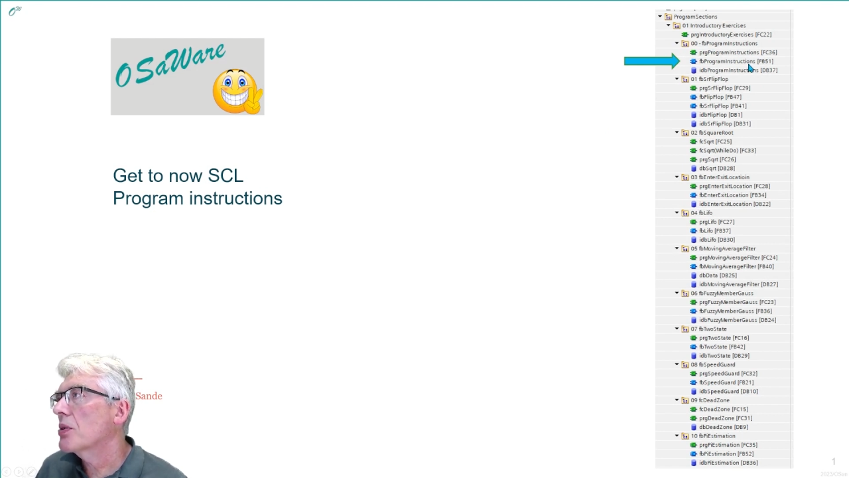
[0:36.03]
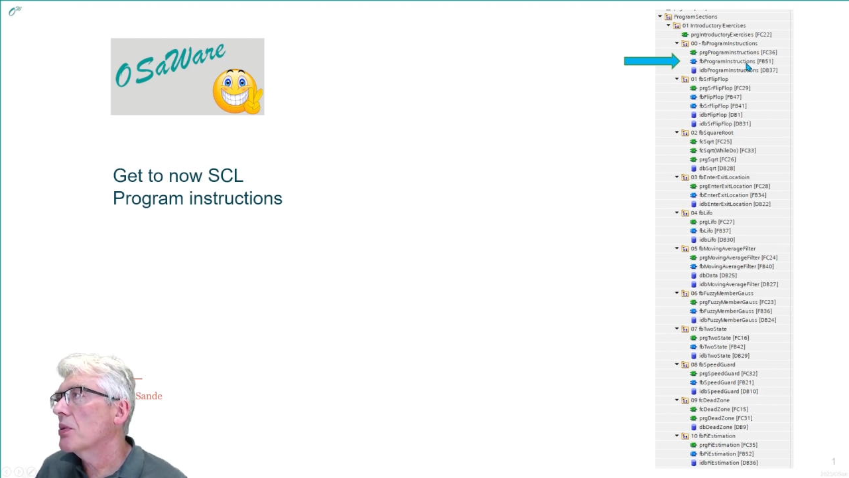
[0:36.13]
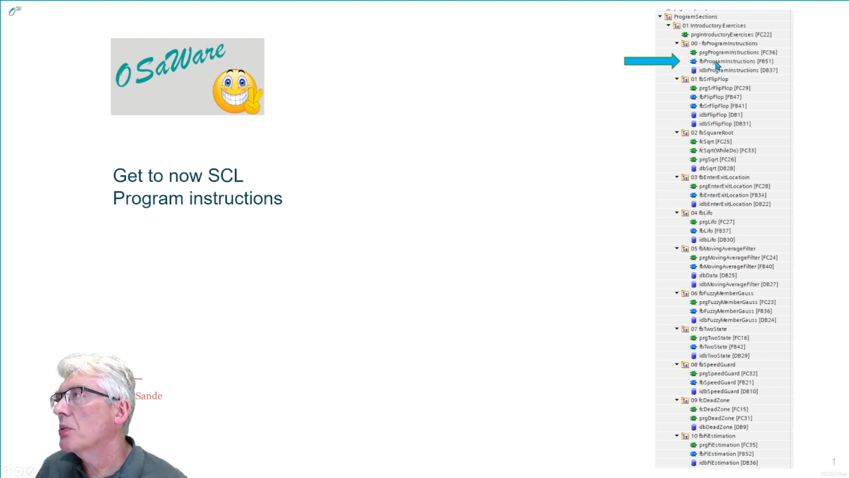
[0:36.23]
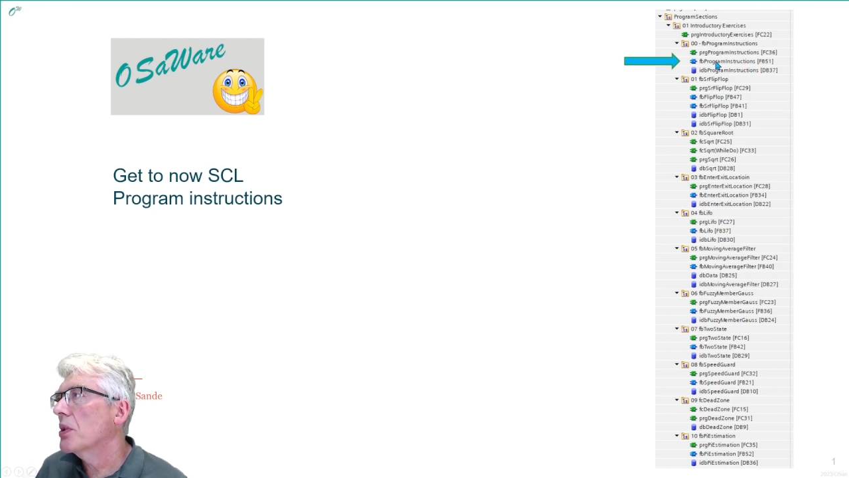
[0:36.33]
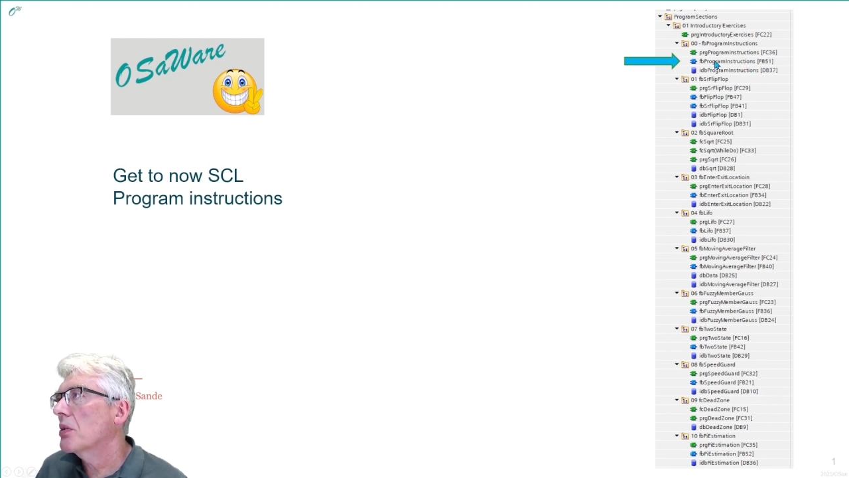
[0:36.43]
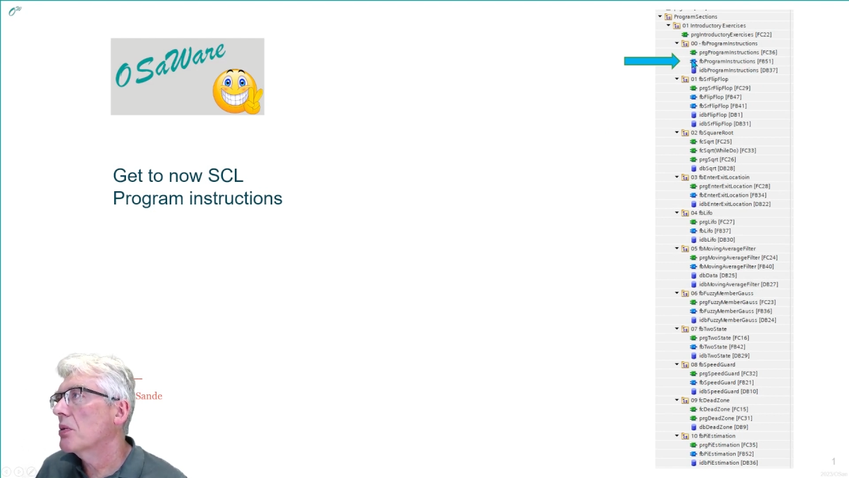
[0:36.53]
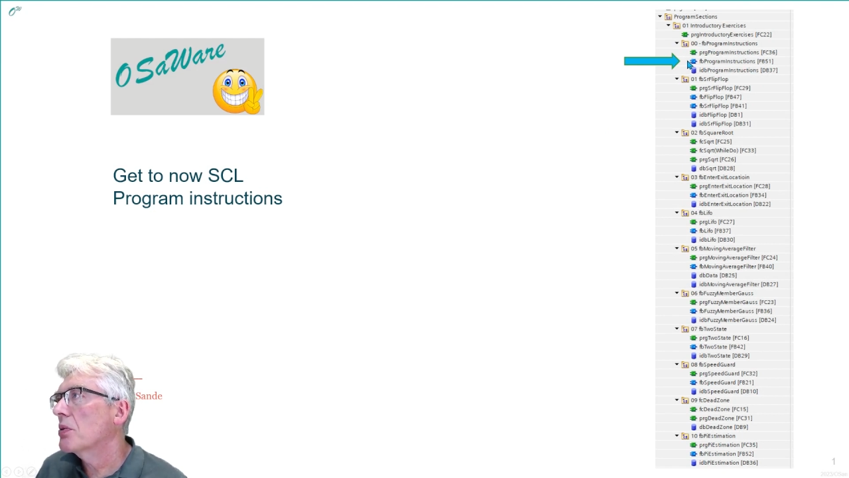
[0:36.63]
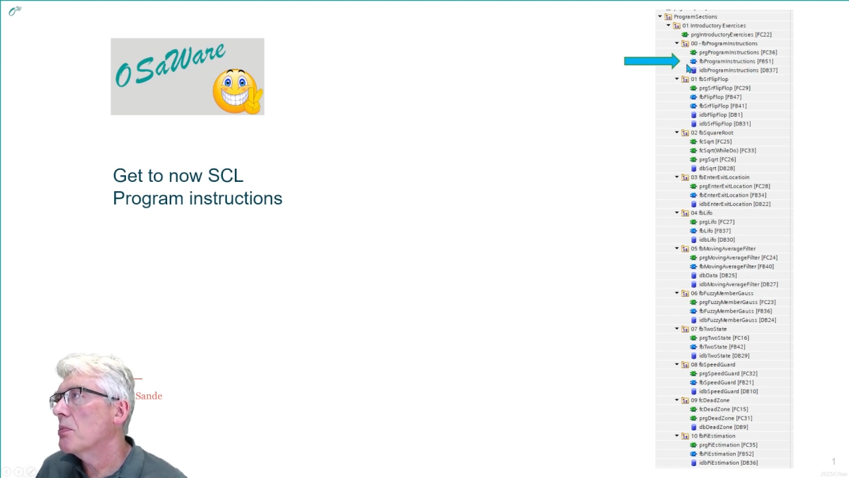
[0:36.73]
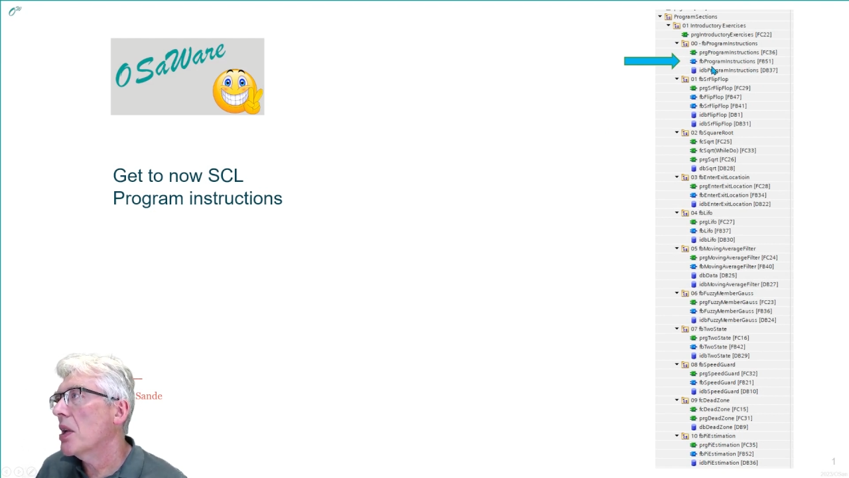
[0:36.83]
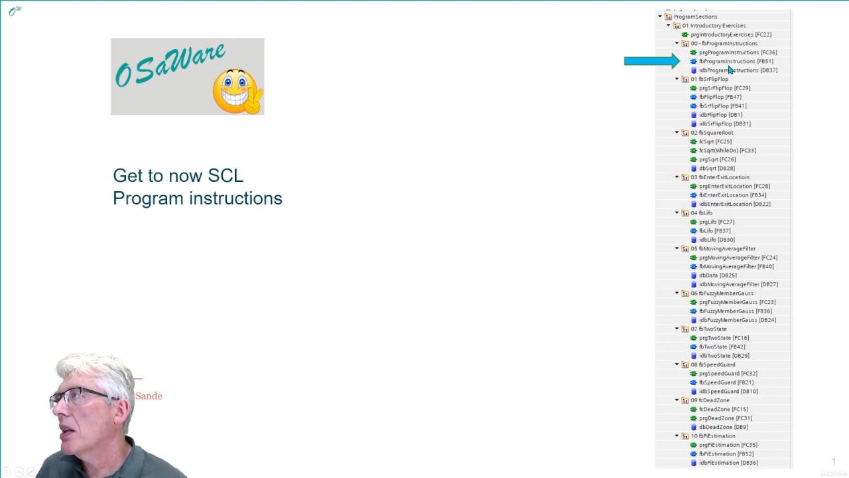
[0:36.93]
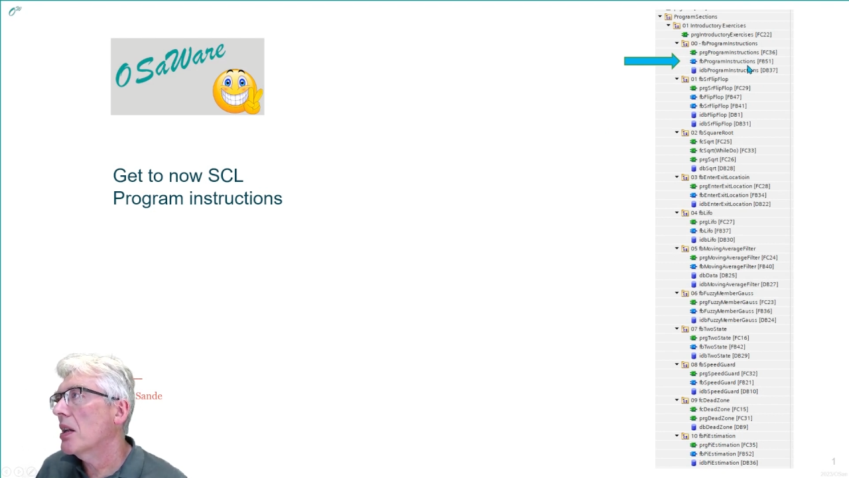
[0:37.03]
we are going to make.